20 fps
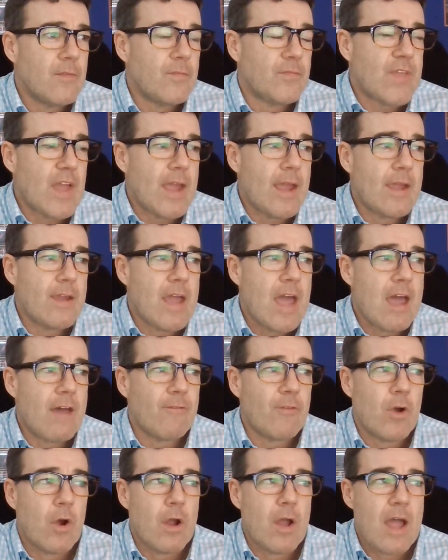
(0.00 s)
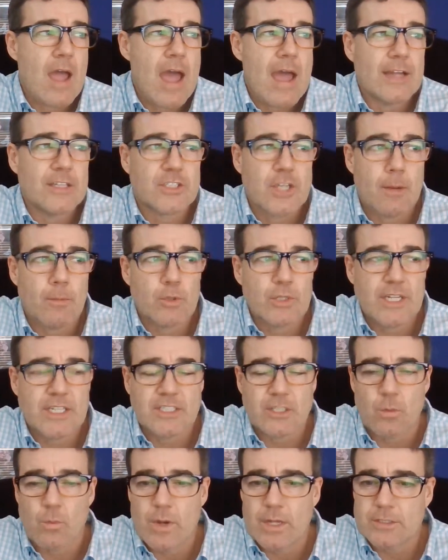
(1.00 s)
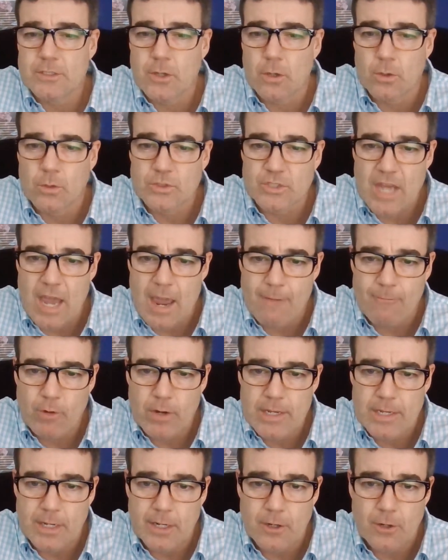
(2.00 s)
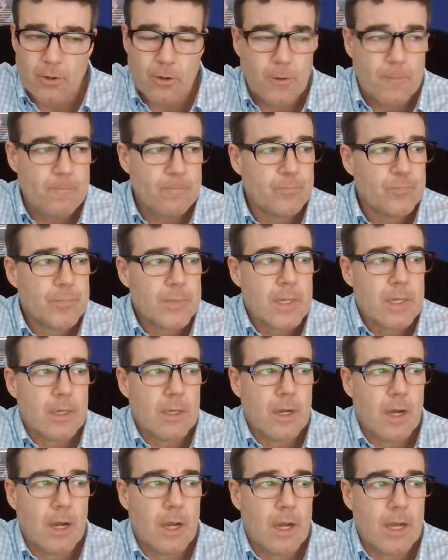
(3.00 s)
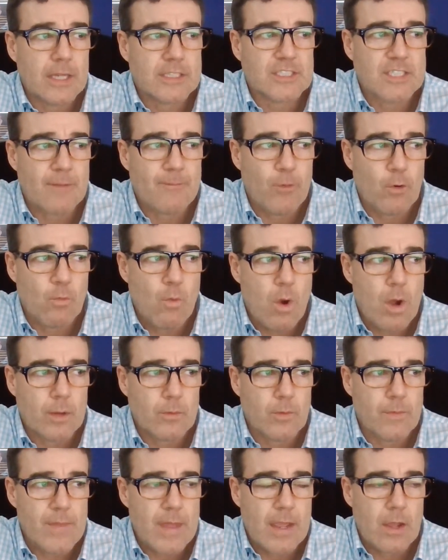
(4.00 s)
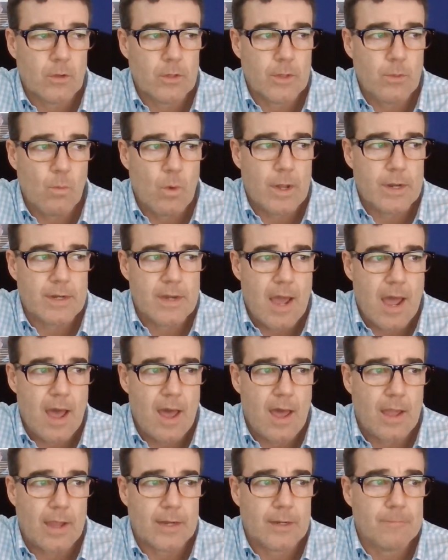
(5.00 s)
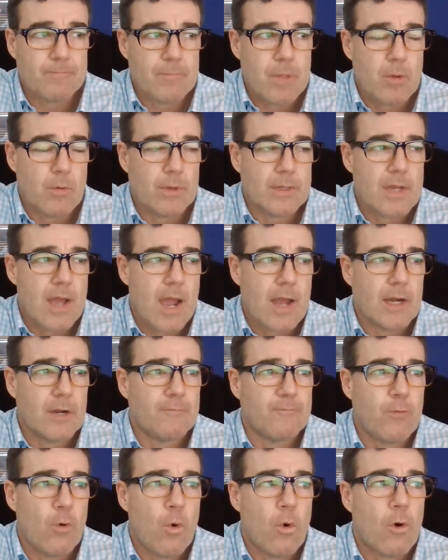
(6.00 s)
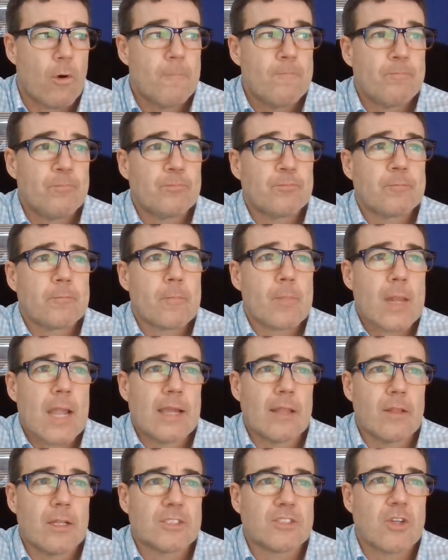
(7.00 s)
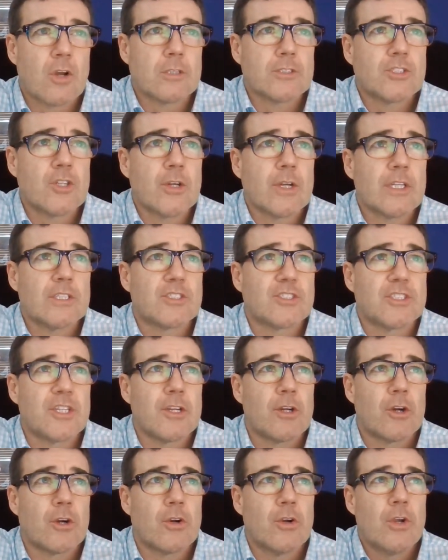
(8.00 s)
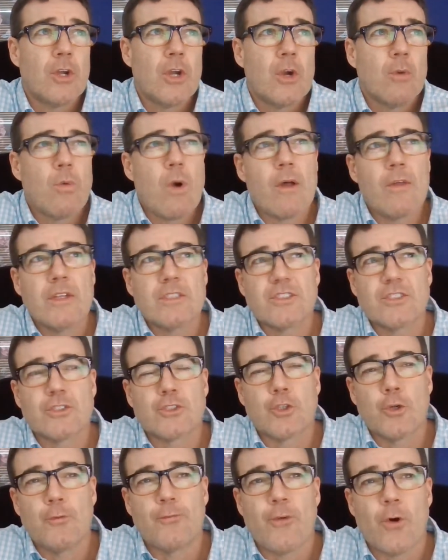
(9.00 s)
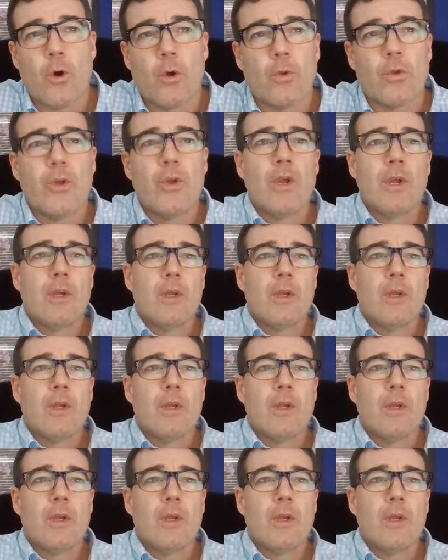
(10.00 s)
they have had double-digit win totals every year, except for one when they only won 9. They went 9-4. And let's also consider, well, this is twofold.